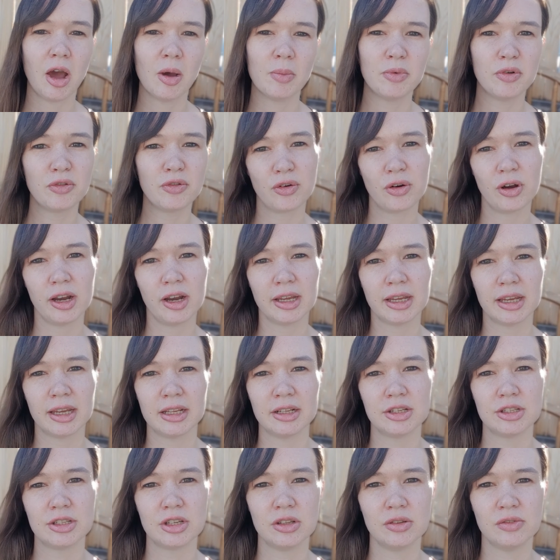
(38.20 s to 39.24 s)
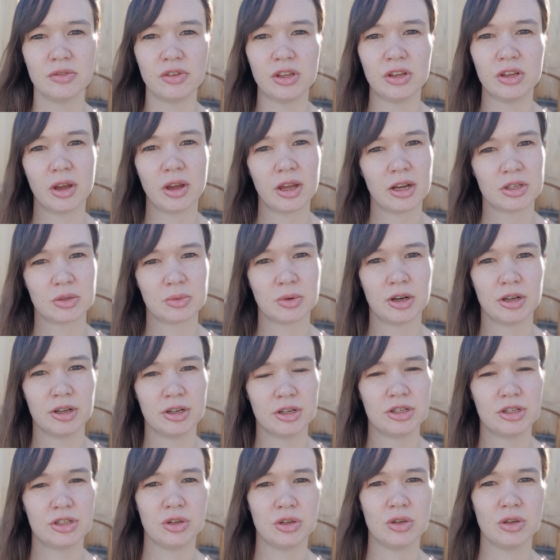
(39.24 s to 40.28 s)
Before I get into the video, I just wanted
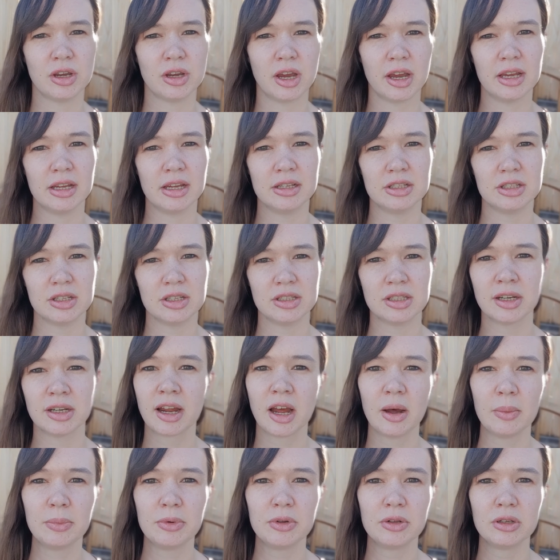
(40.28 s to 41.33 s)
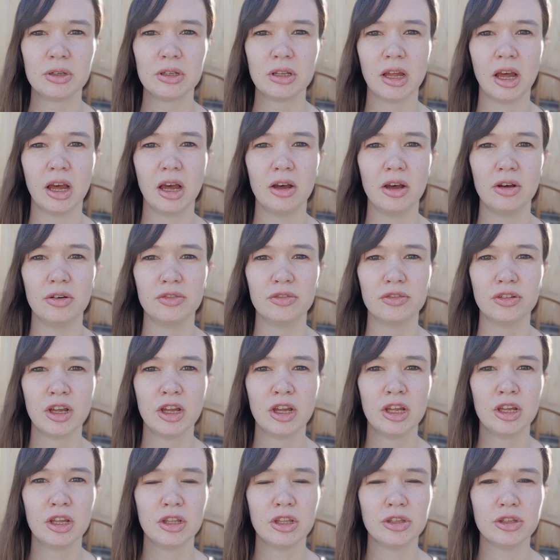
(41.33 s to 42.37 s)
to show you guys just a couple of
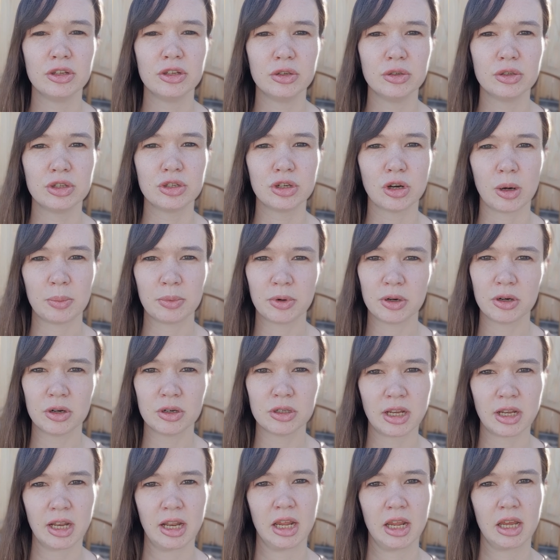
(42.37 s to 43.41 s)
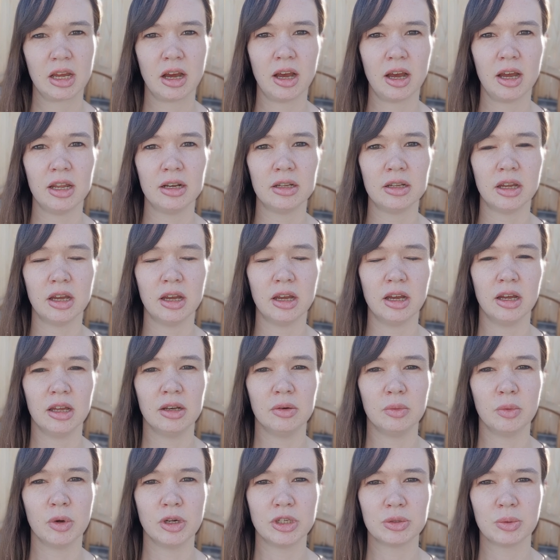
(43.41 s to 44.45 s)
the new sharpeners that I got
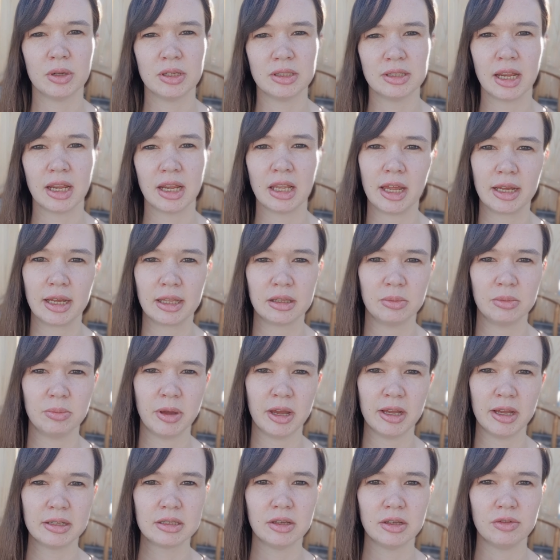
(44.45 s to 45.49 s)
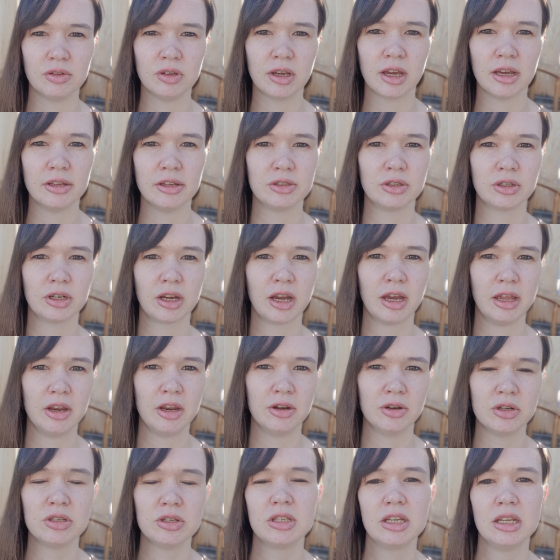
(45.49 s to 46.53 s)
and which ones I like the best if you guys are kind of
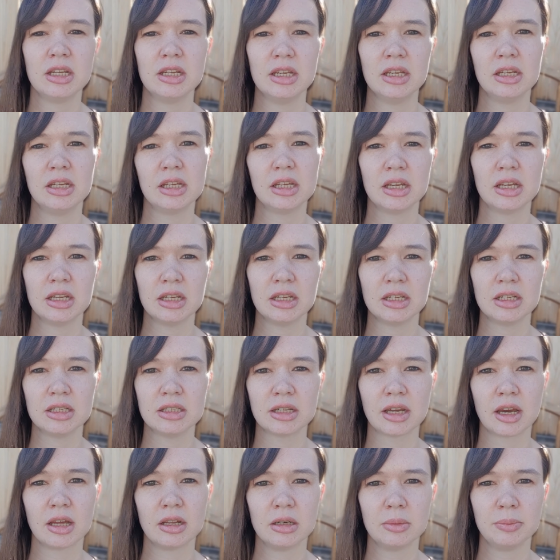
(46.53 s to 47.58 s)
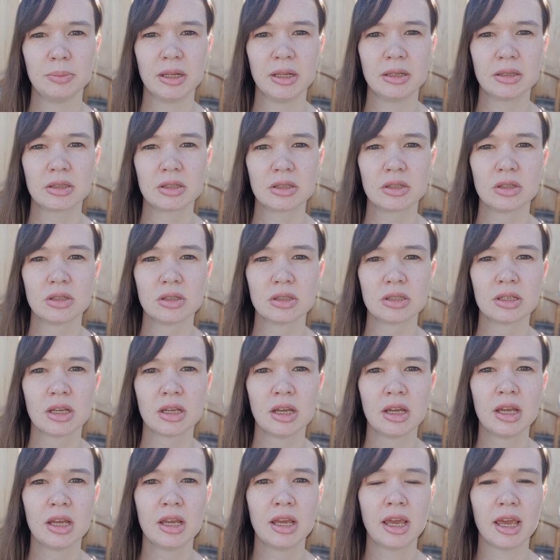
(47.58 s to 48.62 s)
interested in getting into colored pencils
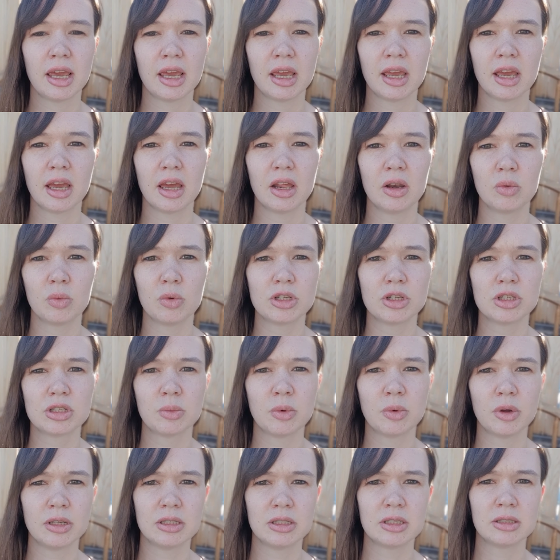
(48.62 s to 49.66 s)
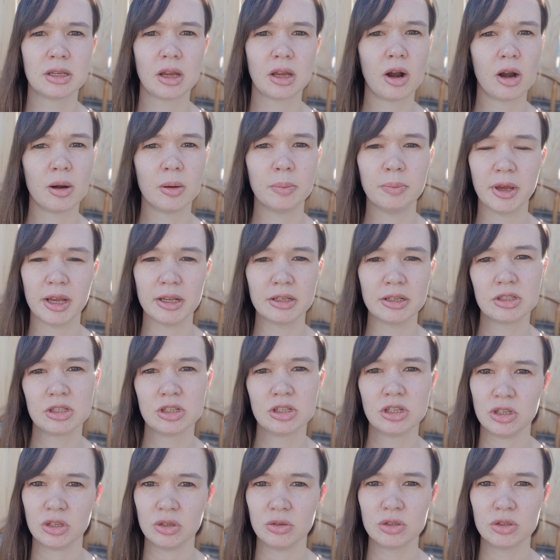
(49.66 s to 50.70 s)
and which the ones are best
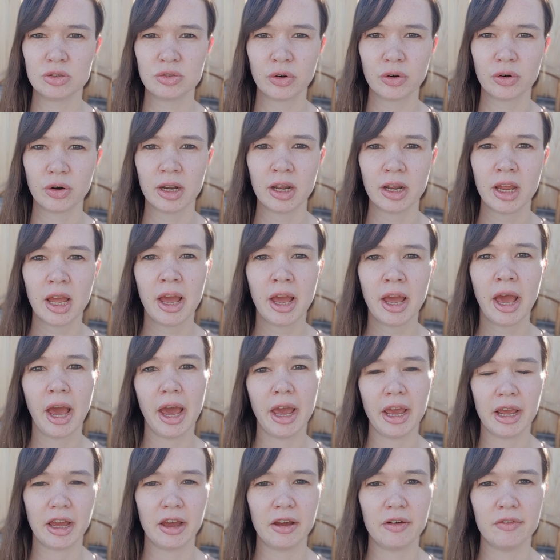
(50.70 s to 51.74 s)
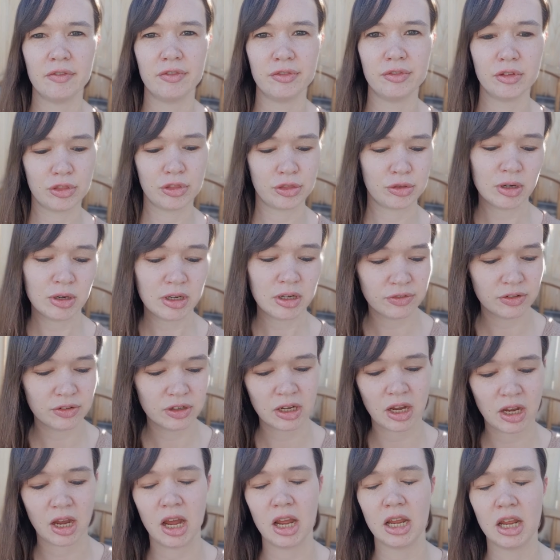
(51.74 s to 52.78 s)
to use for it. I have 3
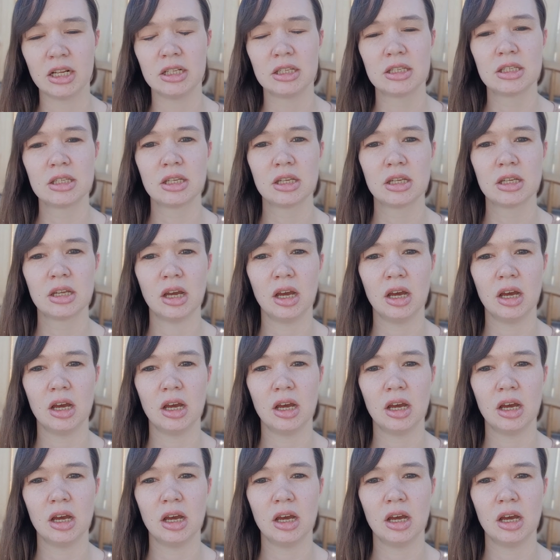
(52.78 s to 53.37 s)
different kinds.